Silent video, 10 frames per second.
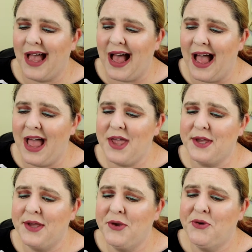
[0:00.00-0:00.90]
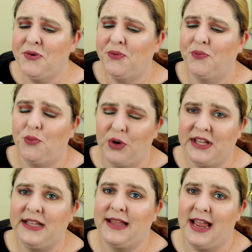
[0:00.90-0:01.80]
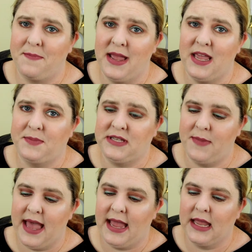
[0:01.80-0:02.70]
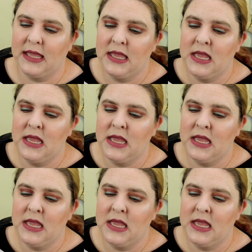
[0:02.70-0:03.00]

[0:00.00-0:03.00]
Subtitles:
I really like my Ipsy bag.